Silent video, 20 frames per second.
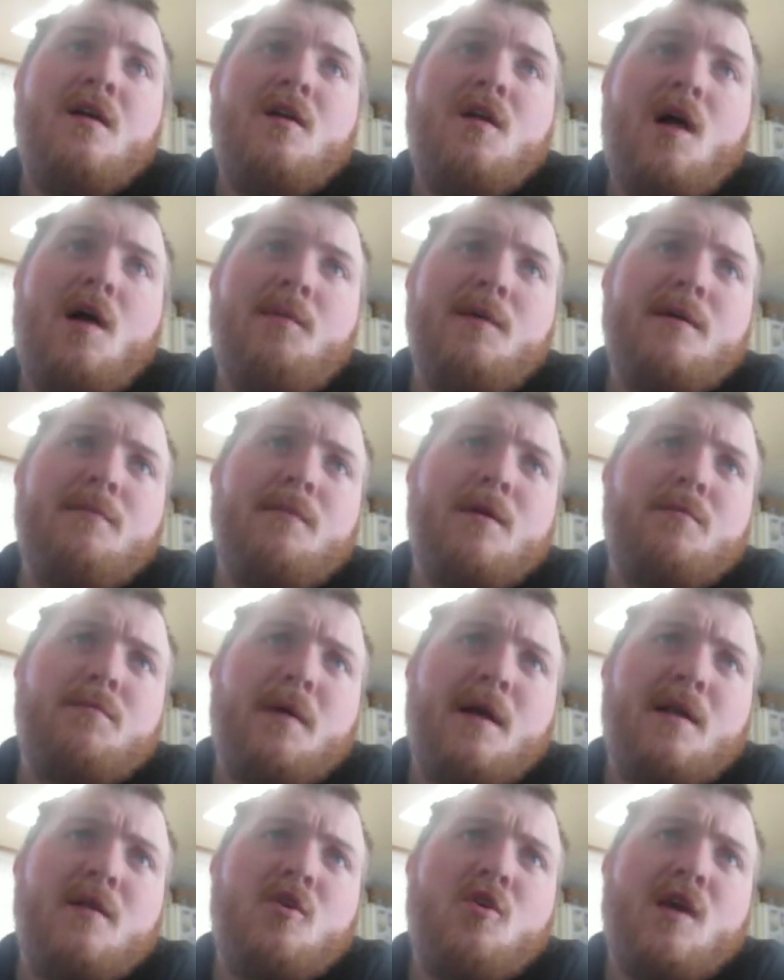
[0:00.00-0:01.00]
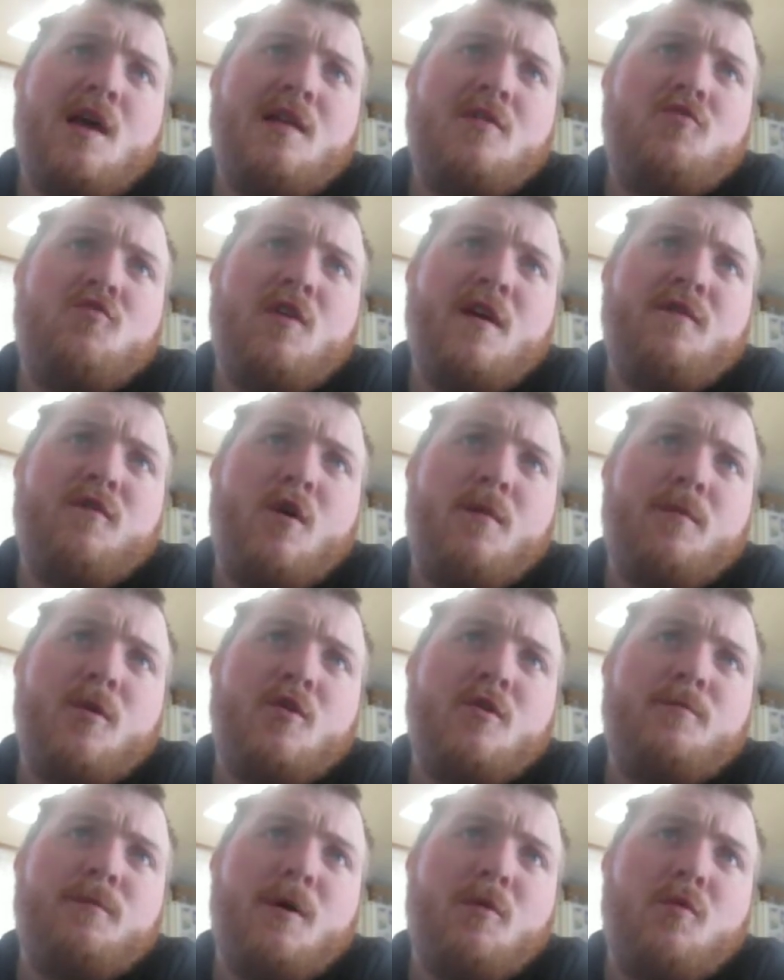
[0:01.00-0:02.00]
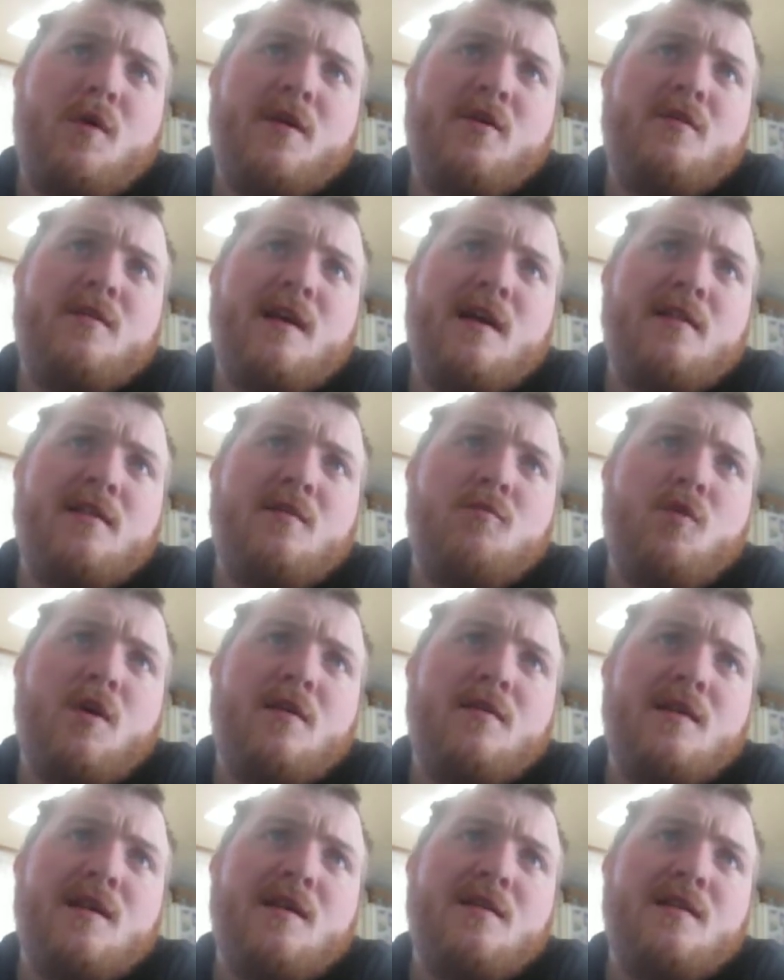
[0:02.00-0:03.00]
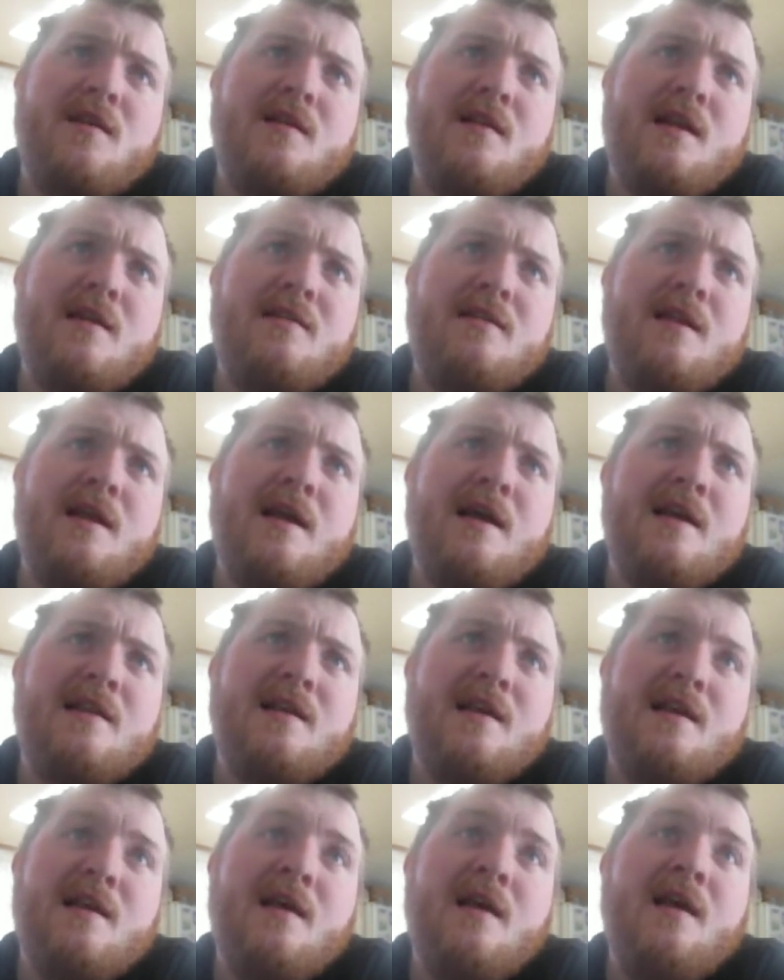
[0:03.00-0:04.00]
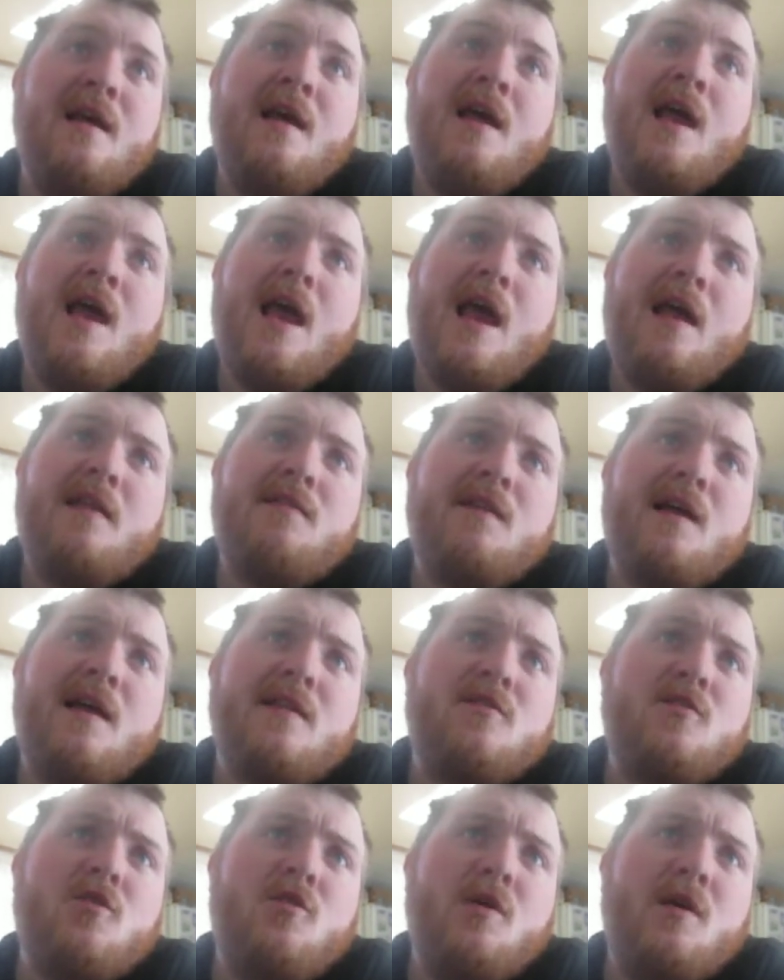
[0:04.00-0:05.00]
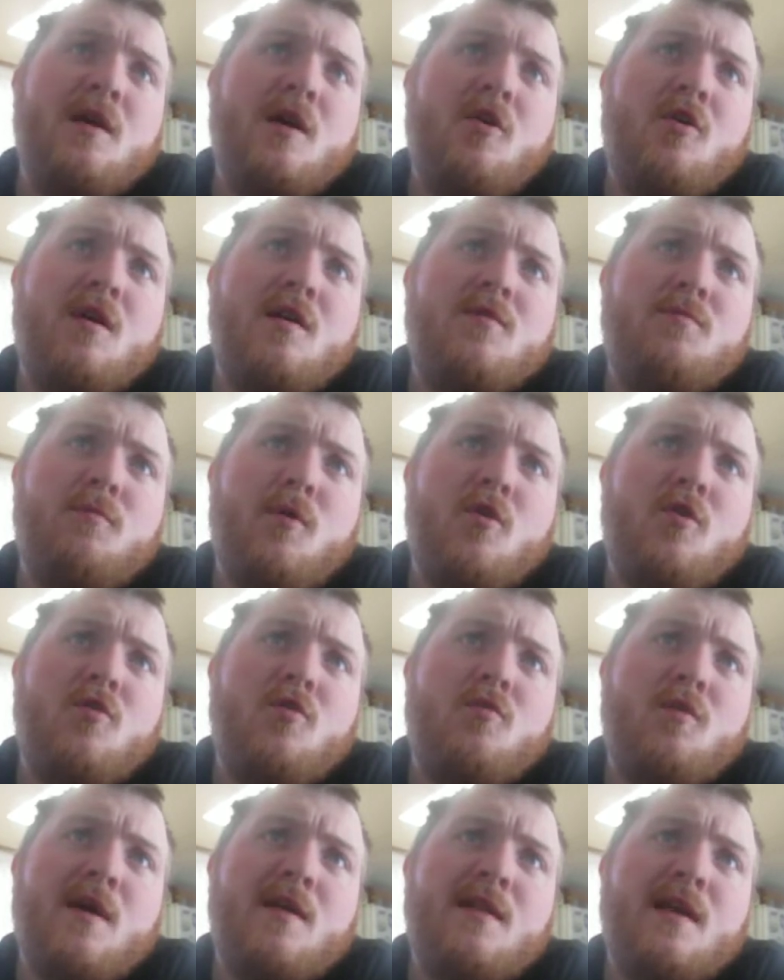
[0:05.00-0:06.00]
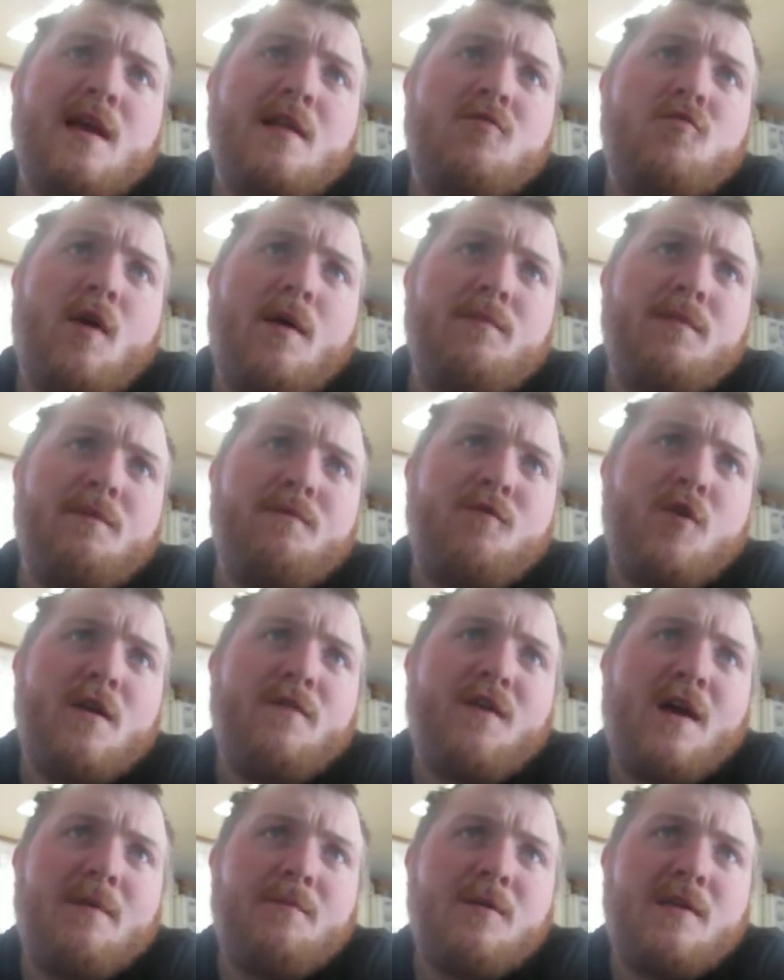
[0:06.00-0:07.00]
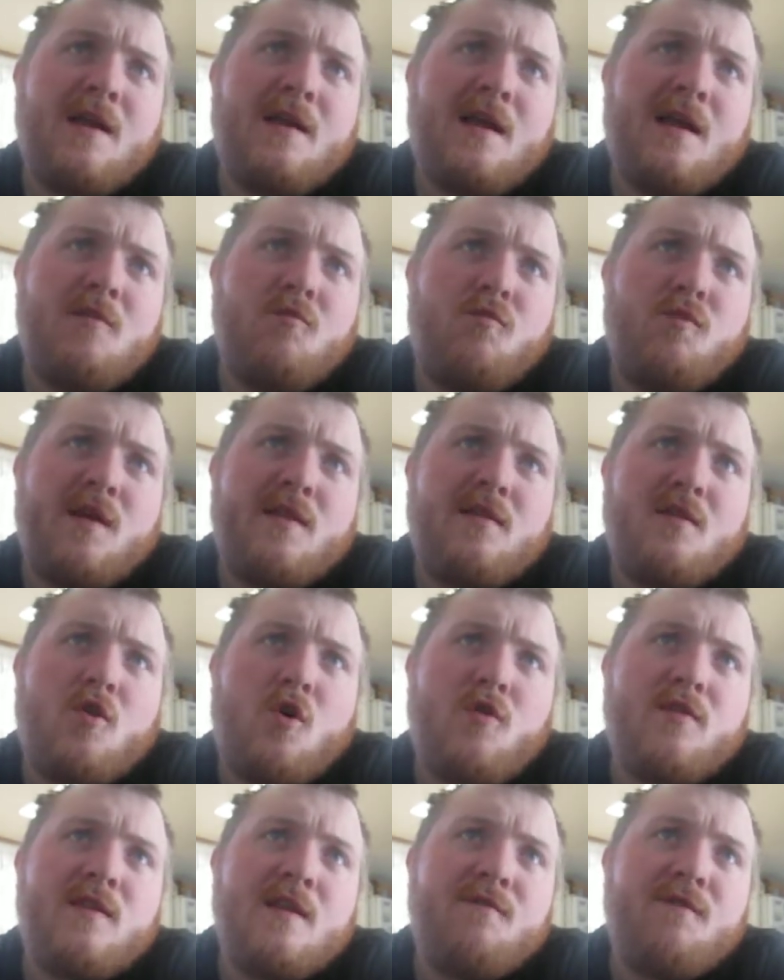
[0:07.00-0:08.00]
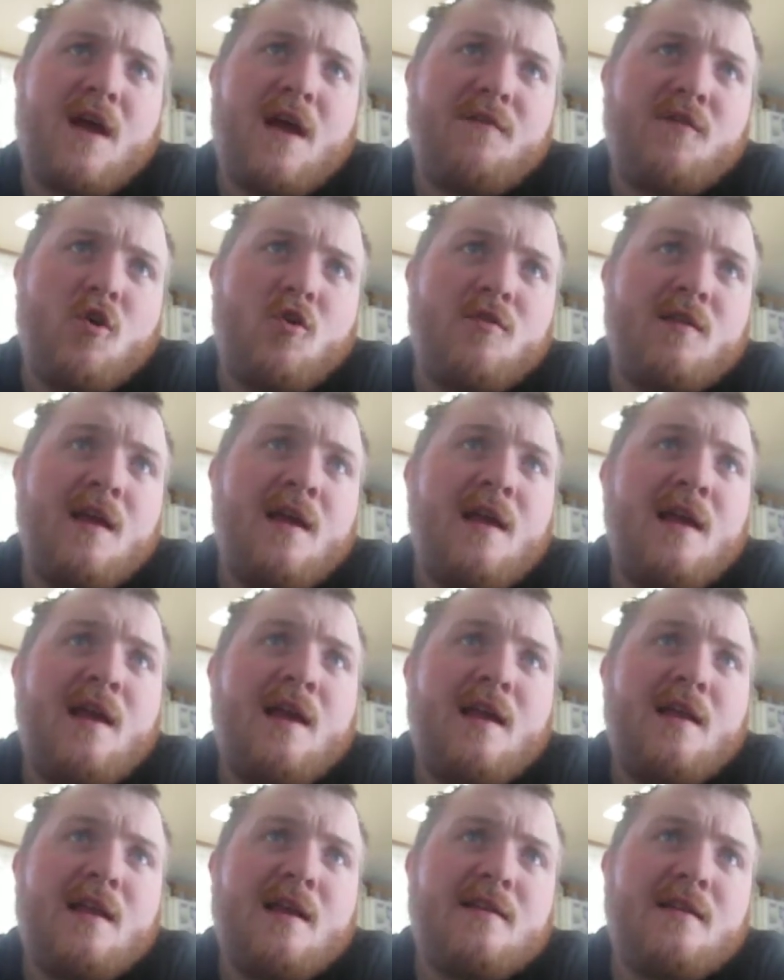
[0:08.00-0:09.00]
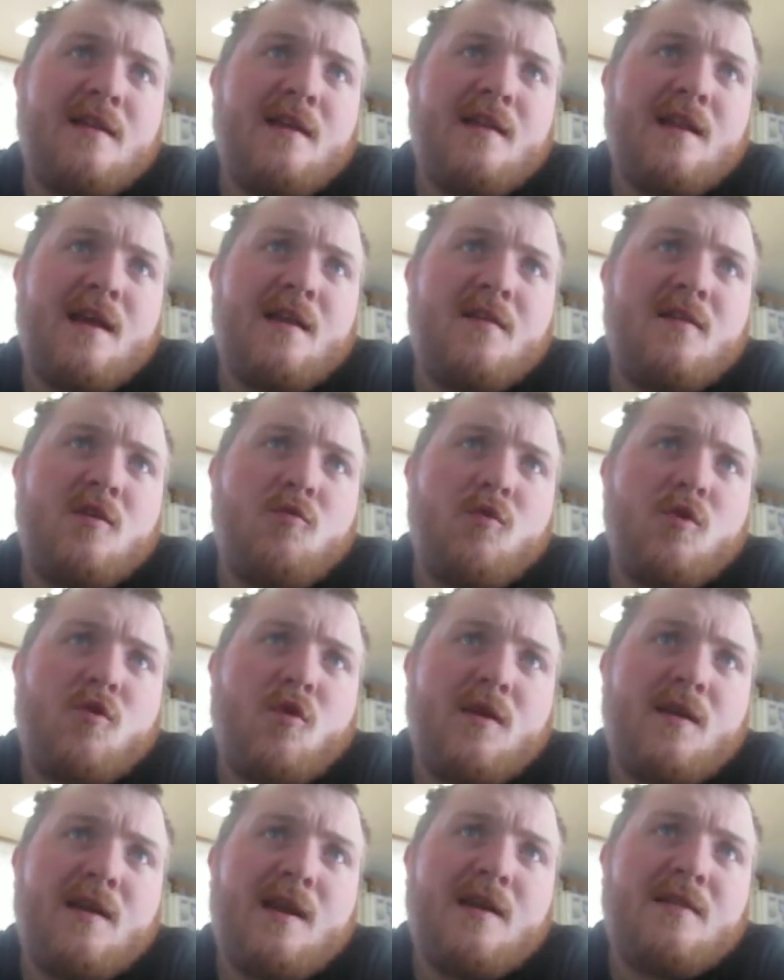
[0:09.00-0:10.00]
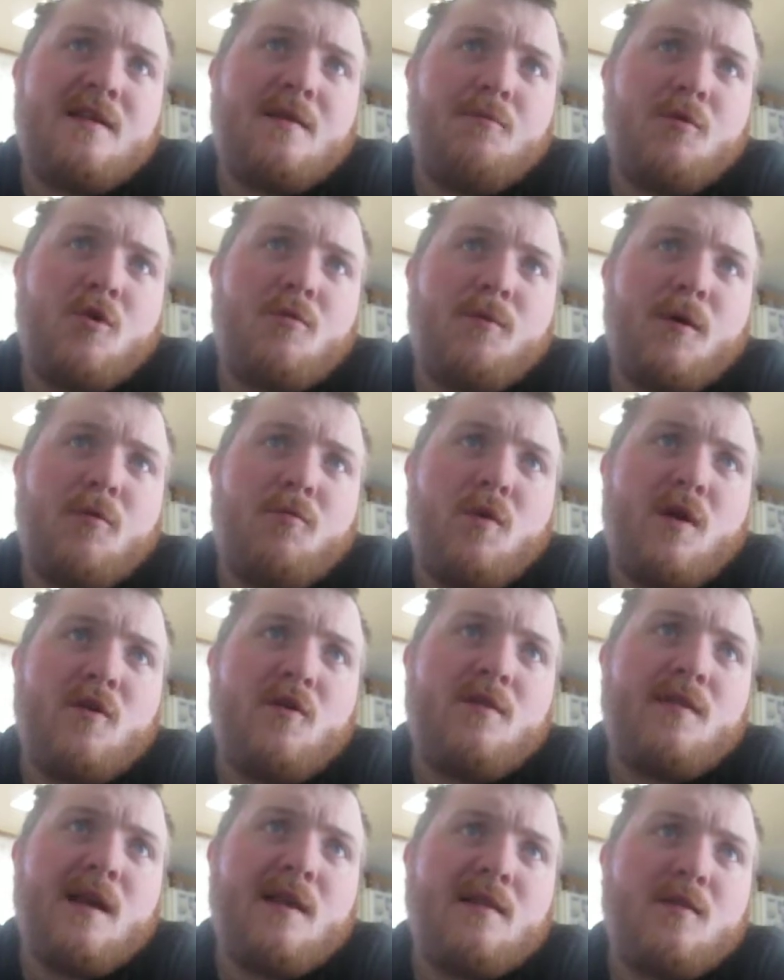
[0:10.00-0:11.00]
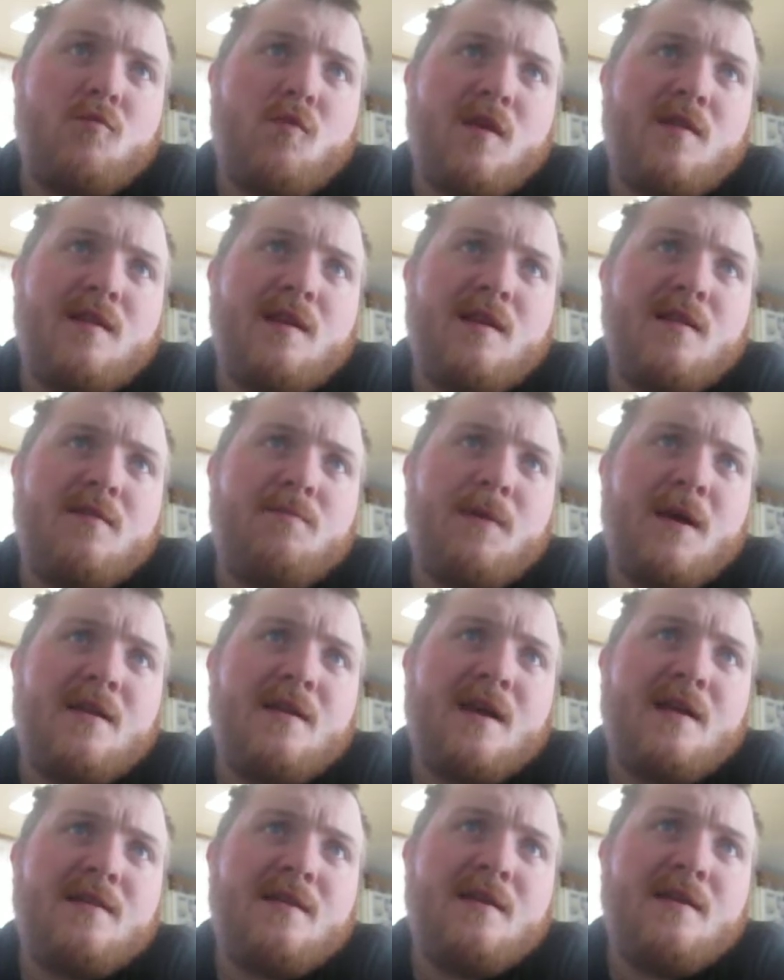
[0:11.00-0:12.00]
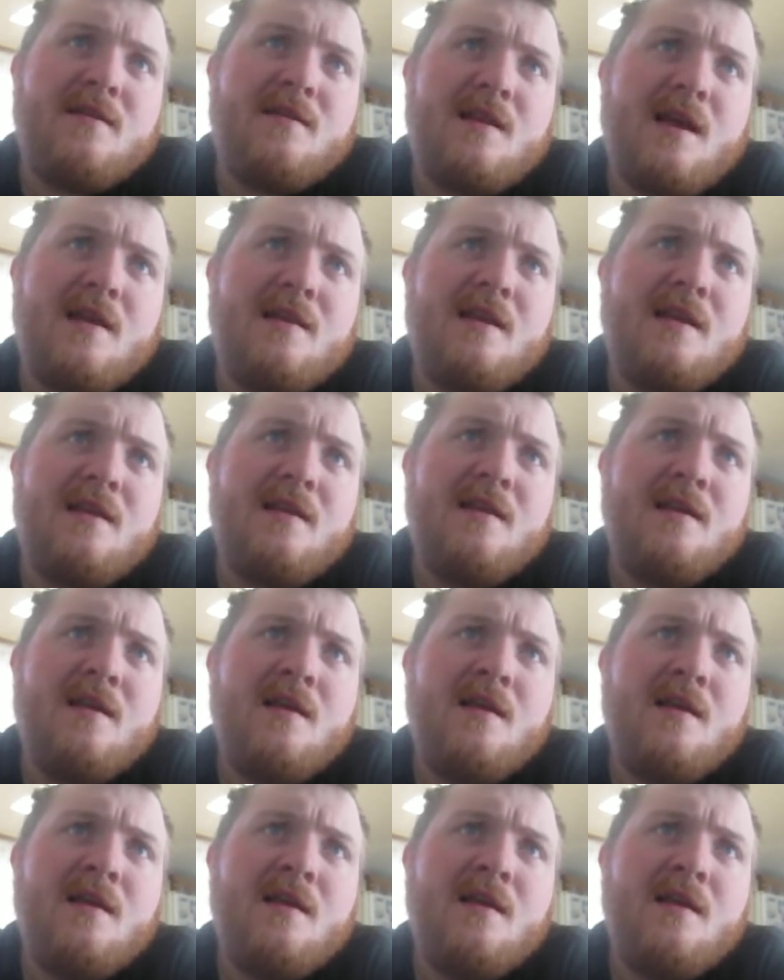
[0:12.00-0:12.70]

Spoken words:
Albany metropolitan area had 24 murders per 100,000 residents in 1990. As the last year, the area's murder rate had dropped 45% and was the lowest in 5 years. 1989 city recorded 19 murders per 100,000 residents. By 1990,